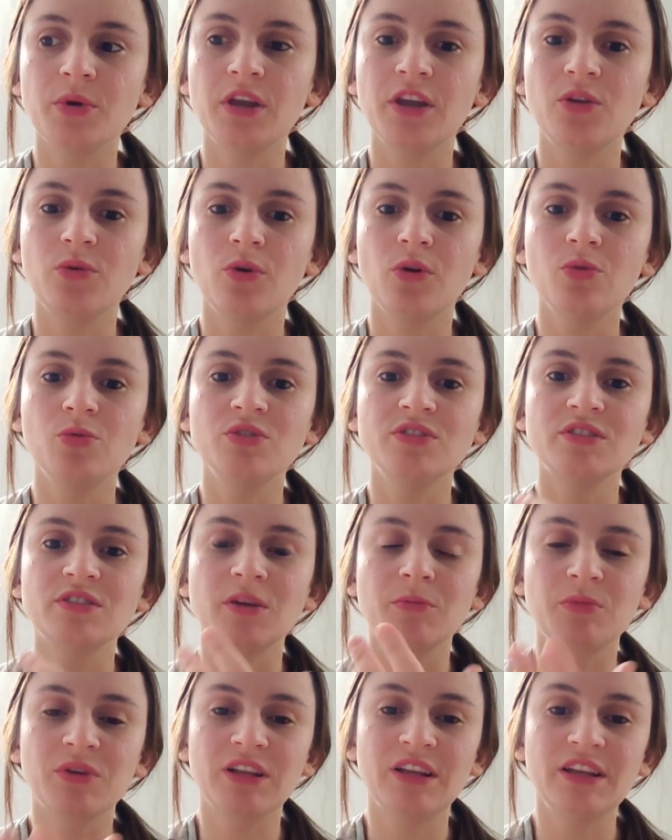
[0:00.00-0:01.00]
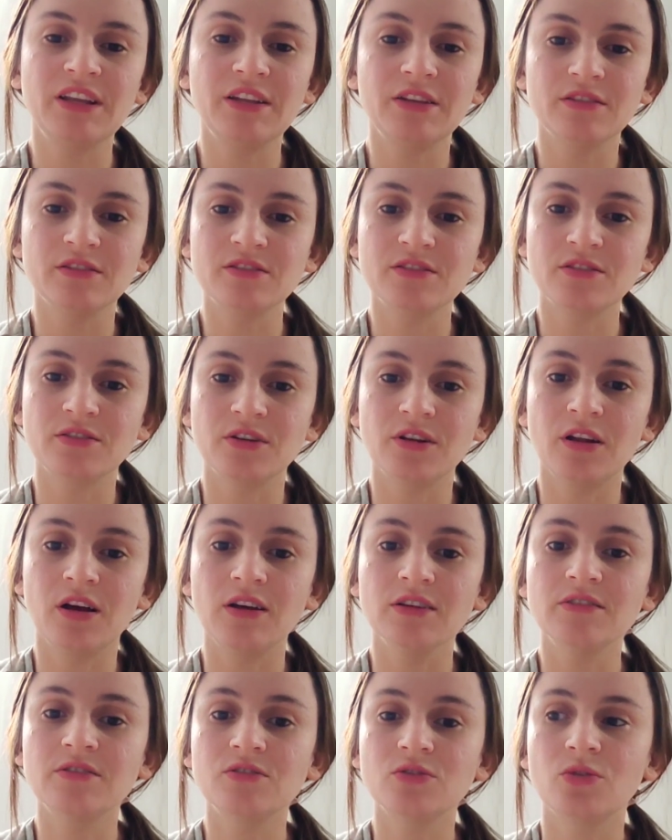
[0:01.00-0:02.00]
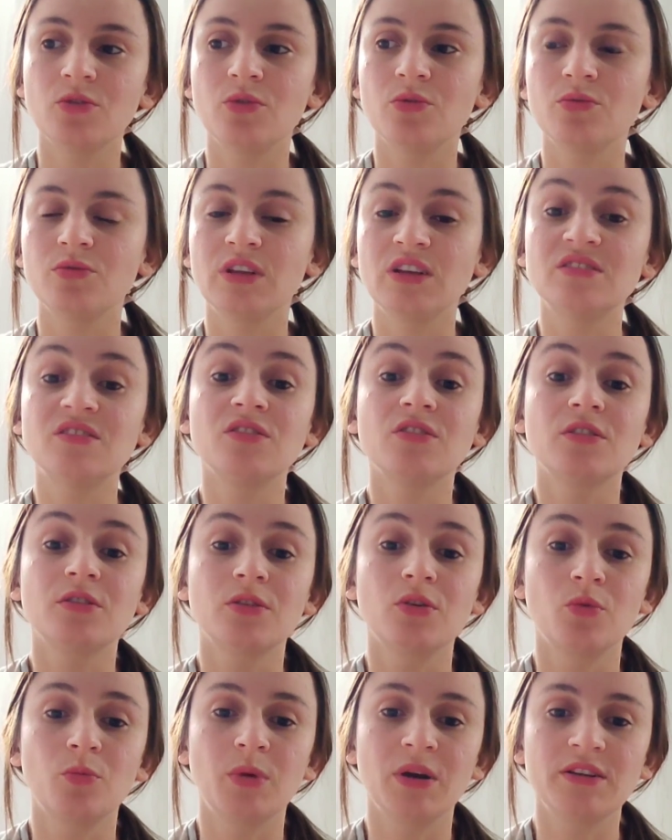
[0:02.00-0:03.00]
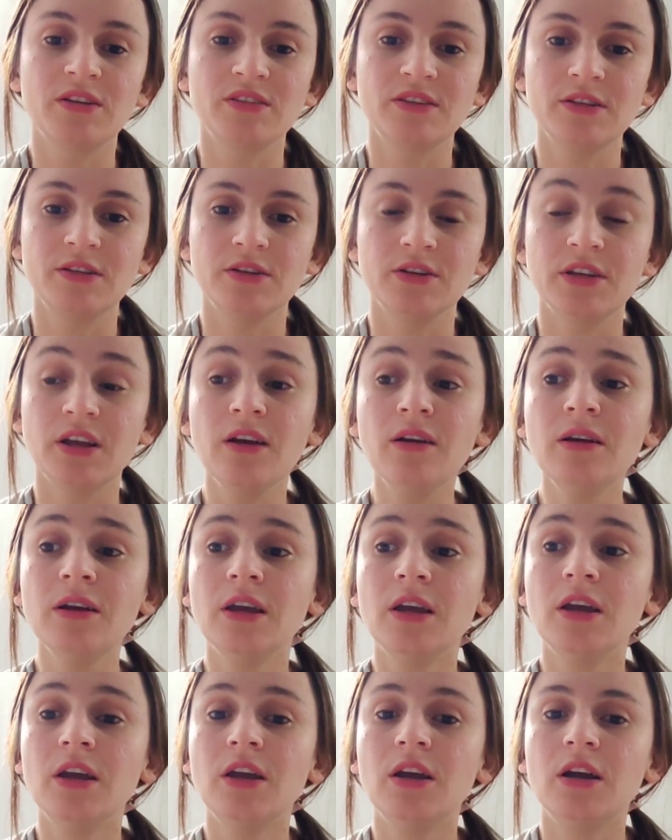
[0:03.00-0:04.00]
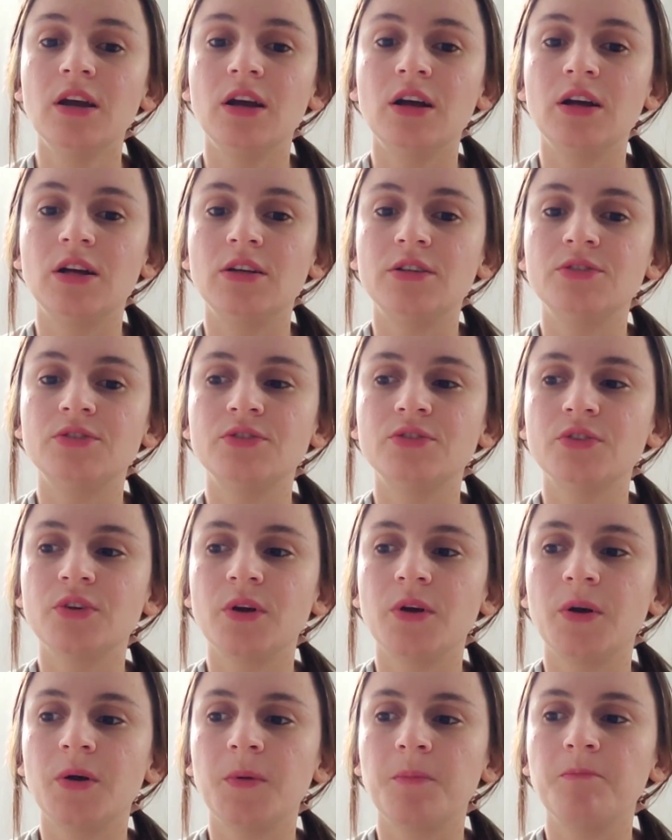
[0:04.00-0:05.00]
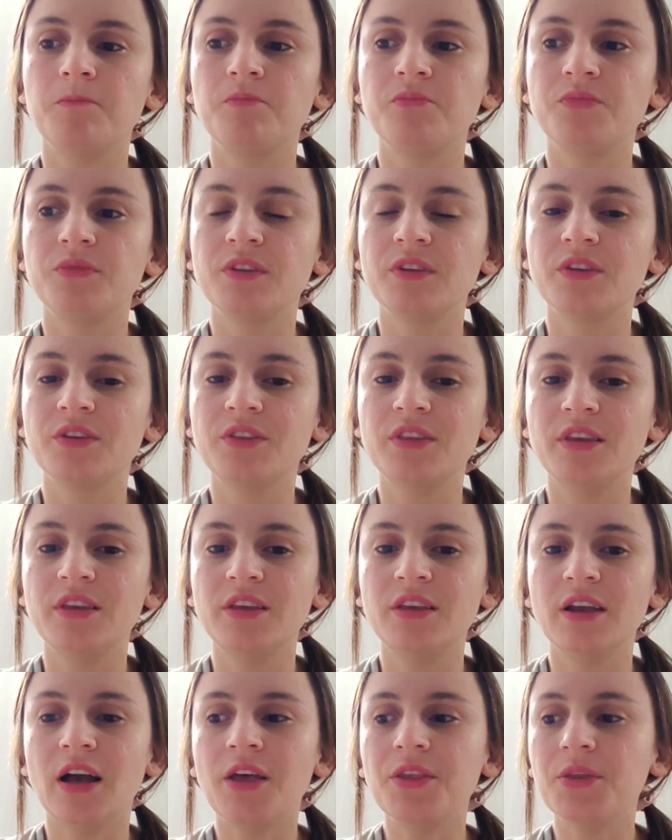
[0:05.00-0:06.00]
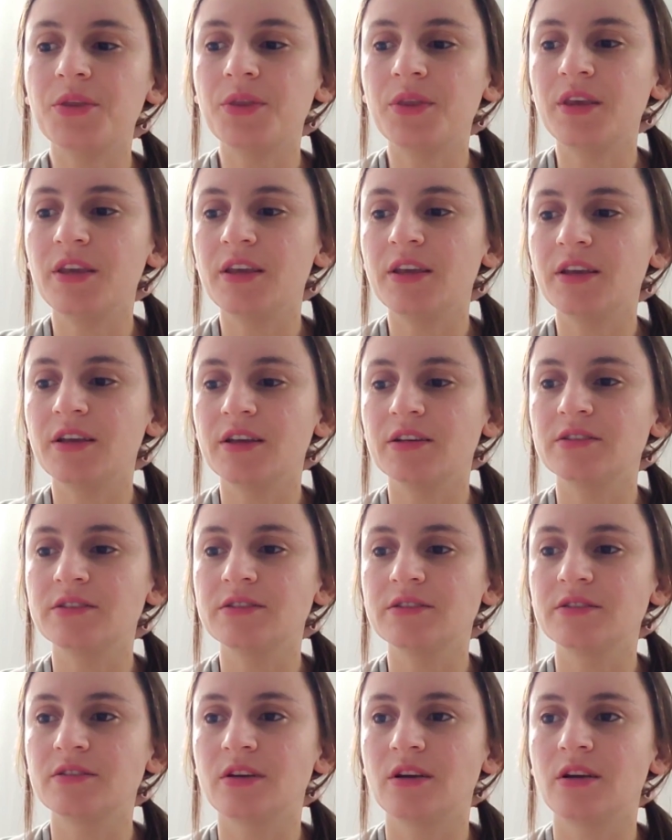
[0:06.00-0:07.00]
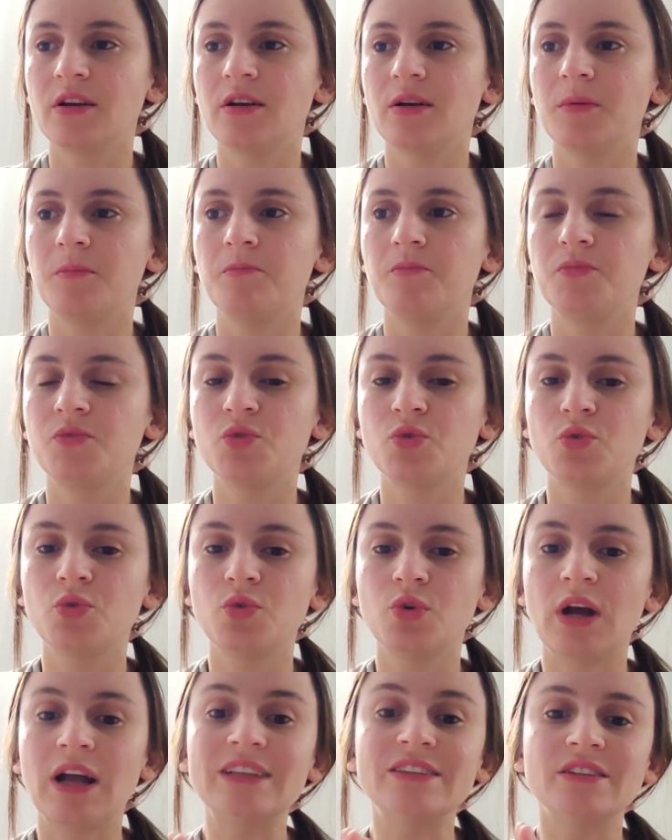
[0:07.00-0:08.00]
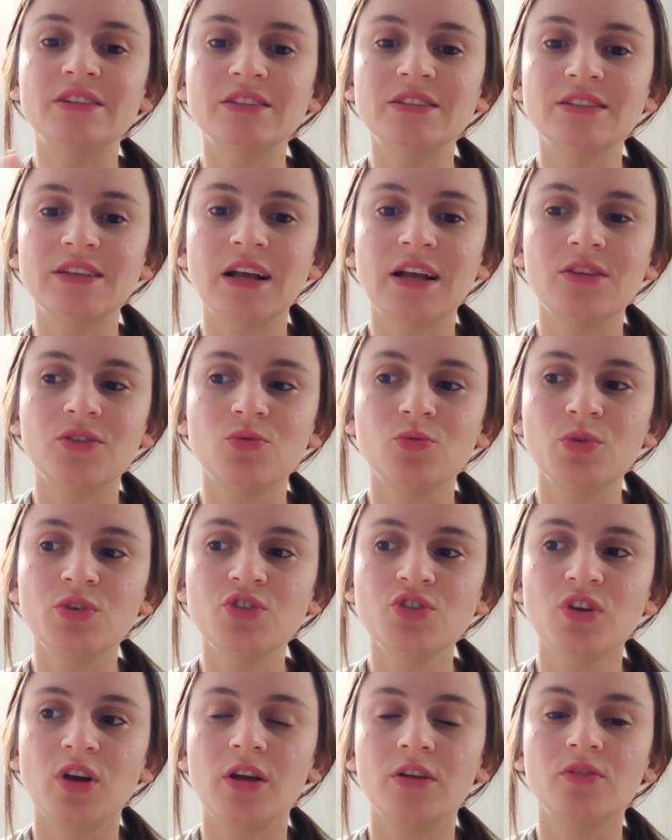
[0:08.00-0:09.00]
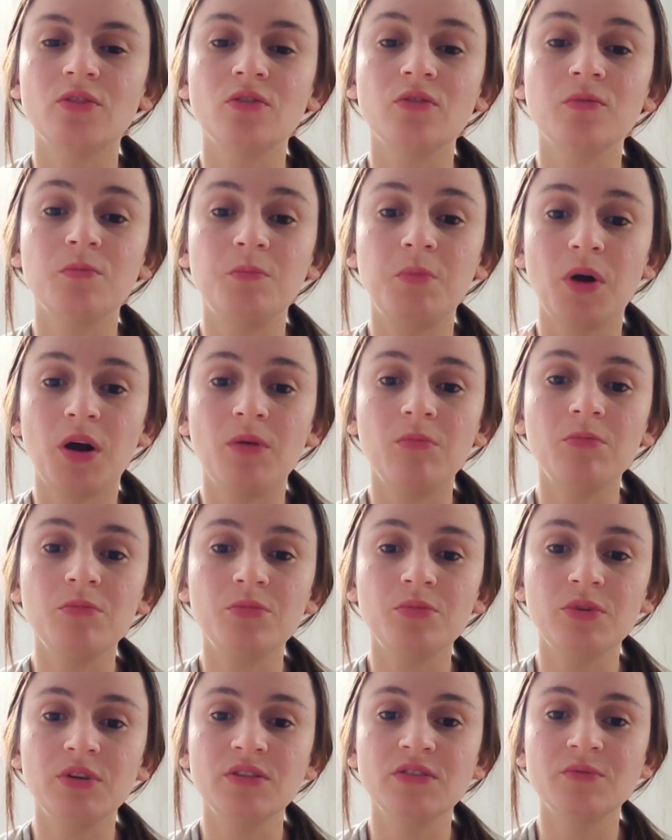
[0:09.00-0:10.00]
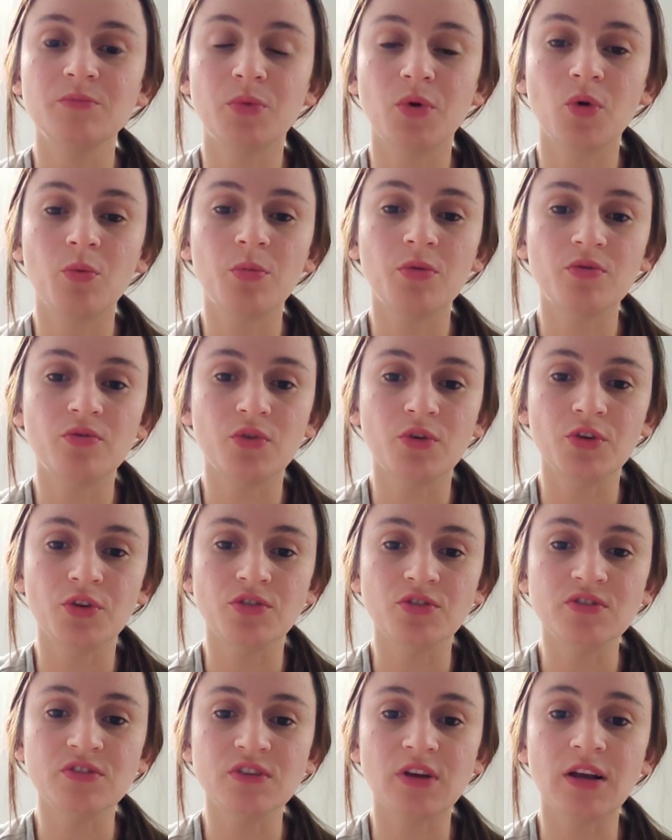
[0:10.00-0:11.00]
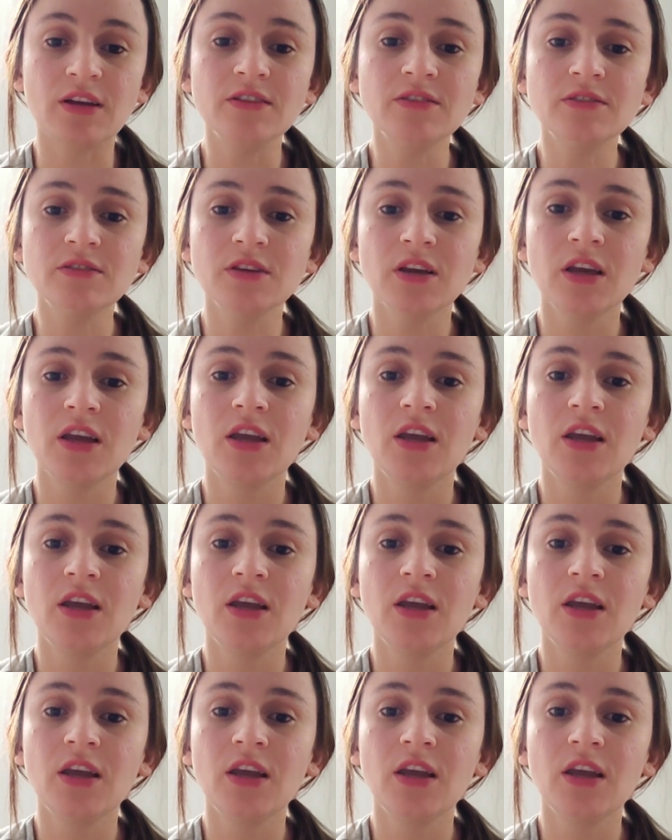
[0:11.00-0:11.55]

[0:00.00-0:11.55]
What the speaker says: way you always keep clean and sterilized so it doesn't grow bacteria. And the other thing is to understand which kind of pump is proper for your size.